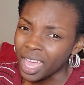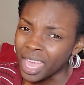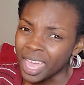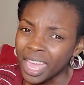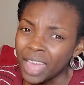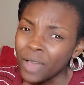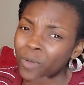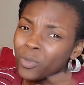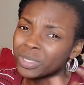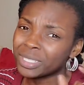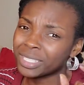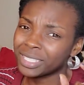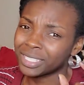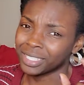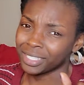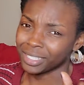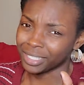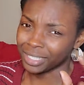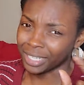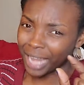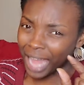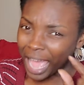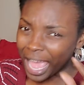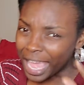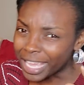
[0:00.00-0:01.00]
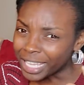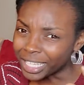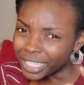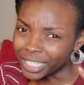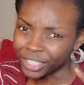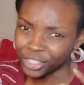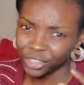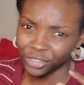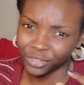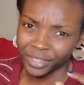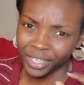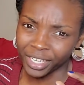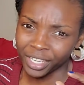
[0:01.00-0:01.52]
It was
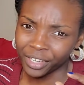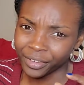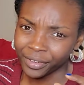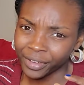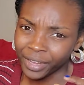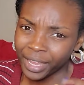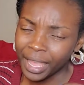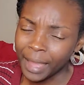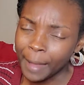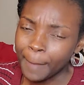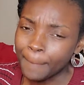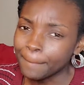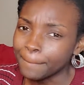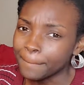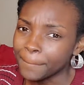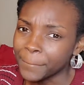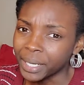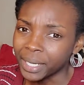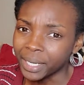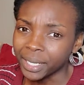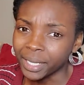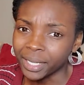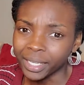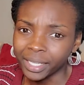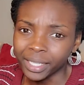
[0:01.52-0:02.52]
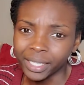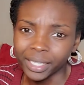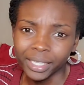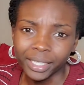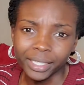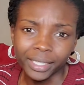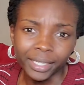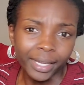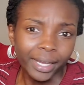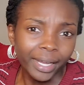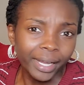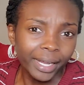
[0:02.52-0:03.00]
slightly triggering, but